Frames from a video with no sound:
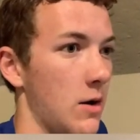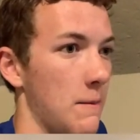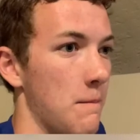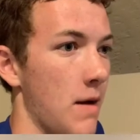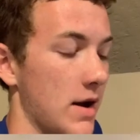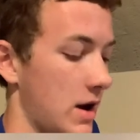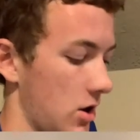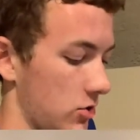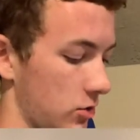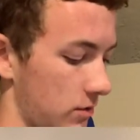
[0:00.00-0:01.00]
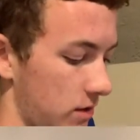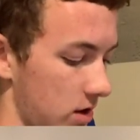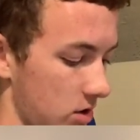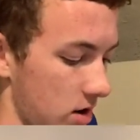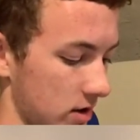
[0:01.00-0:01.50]
my character
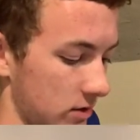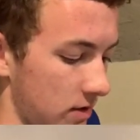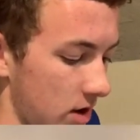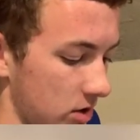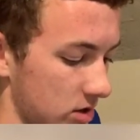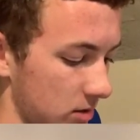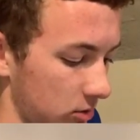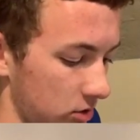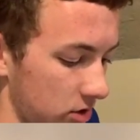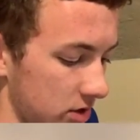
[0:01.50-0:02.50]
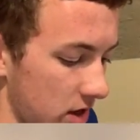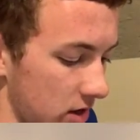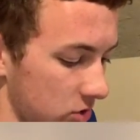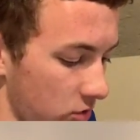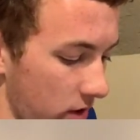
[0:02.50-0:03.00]
Fear has a very similar
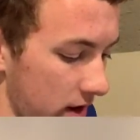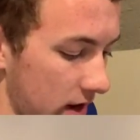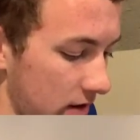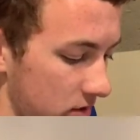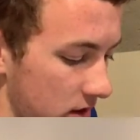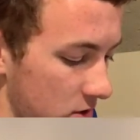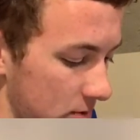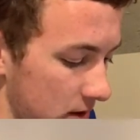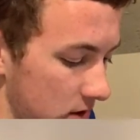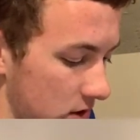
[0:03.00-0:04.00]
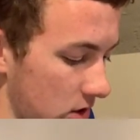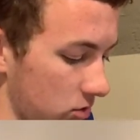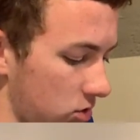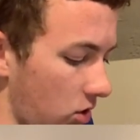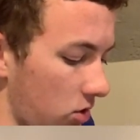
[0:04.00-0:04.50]
design to what I gave the Enderman. You know,
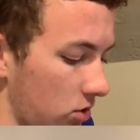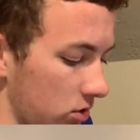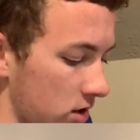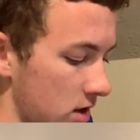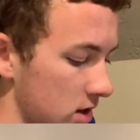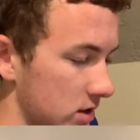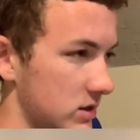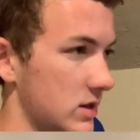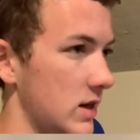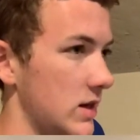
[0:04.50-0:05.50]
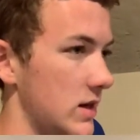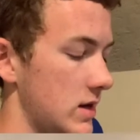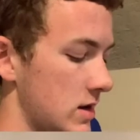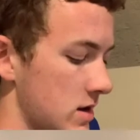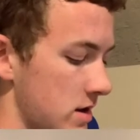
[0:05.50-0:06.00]
tall,
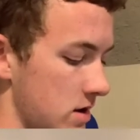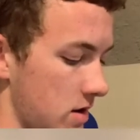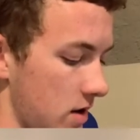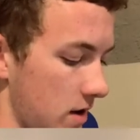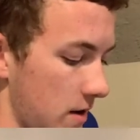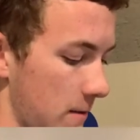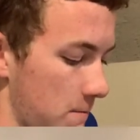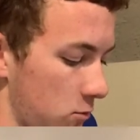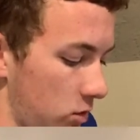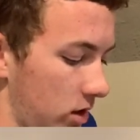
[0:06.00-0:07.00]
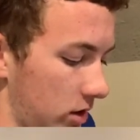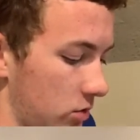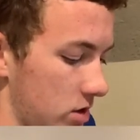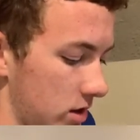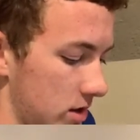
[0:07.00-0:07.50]
skinny, really,
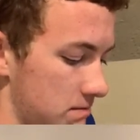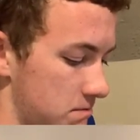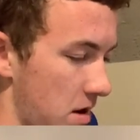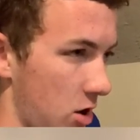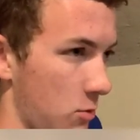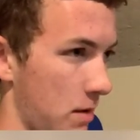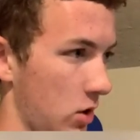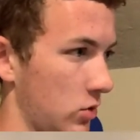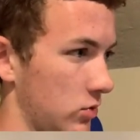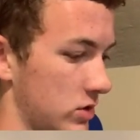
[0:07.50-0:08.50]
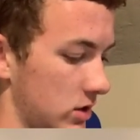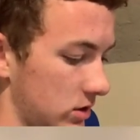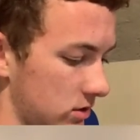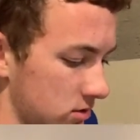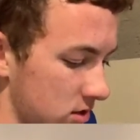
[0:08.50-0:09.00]
really bare bones,
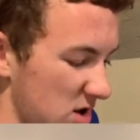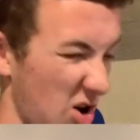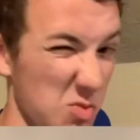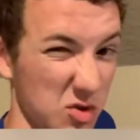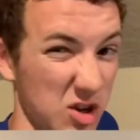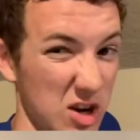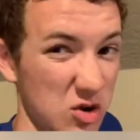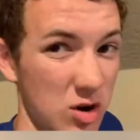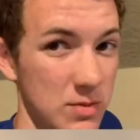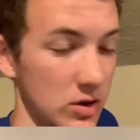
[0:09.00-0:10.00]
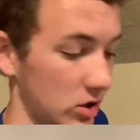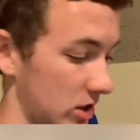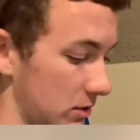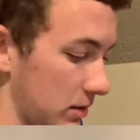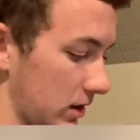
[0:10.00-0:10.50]
and almost kind of creepy
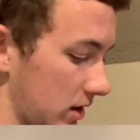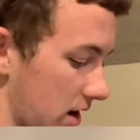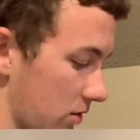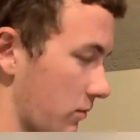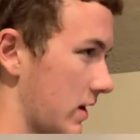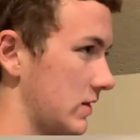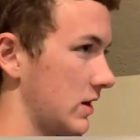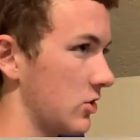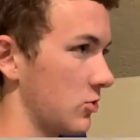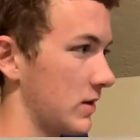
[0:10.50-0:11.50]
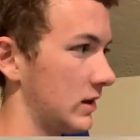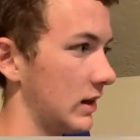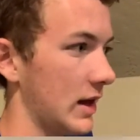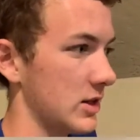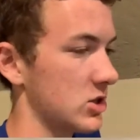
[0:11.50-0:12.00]
looking, but I made the Enderman
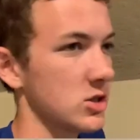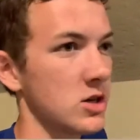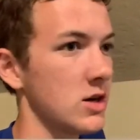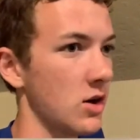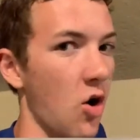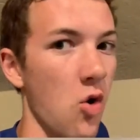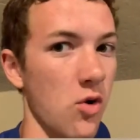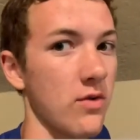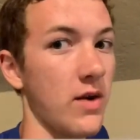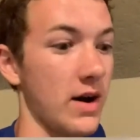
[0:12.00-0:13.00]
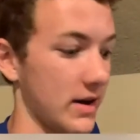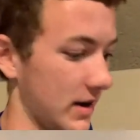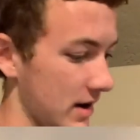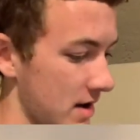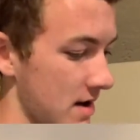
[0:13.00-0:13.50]
less
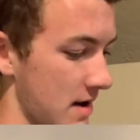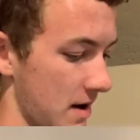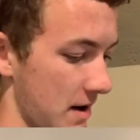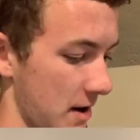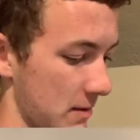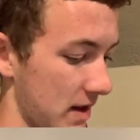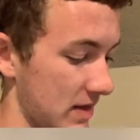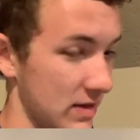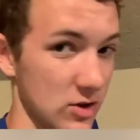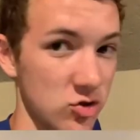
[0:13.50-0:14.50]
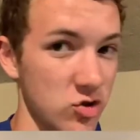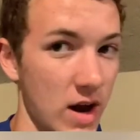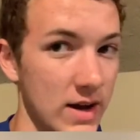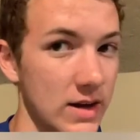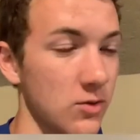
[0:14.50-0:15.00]
horrifying. And then the
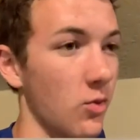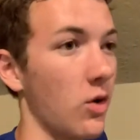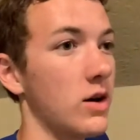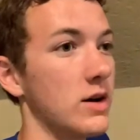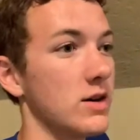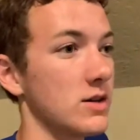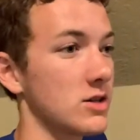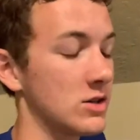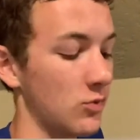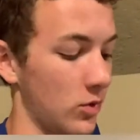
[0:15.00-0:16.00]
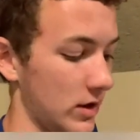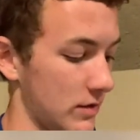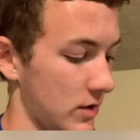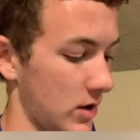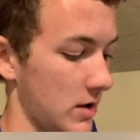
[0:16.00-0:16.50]
dragon was really
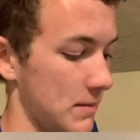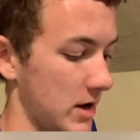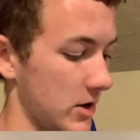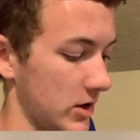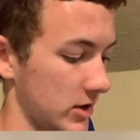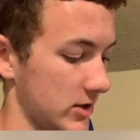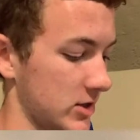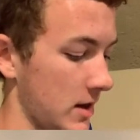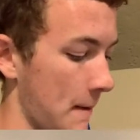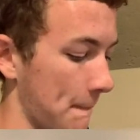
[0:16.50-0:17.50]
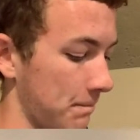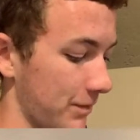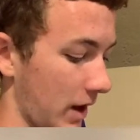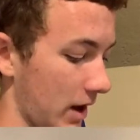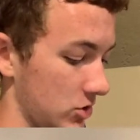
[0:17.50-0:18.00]
fun because
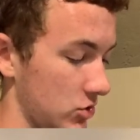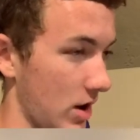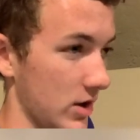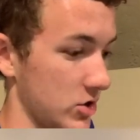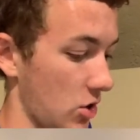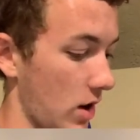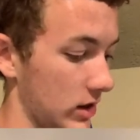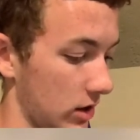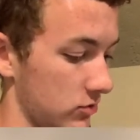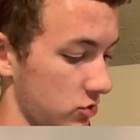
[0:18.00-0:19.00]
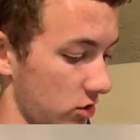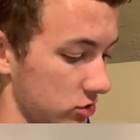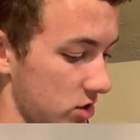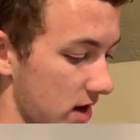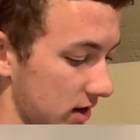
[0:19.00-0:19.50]
as you guys know, I love drawing
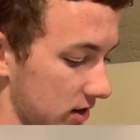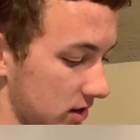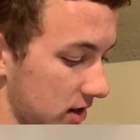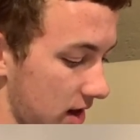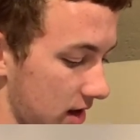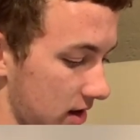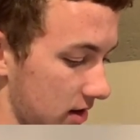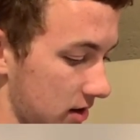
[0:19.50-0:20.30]
dragons, and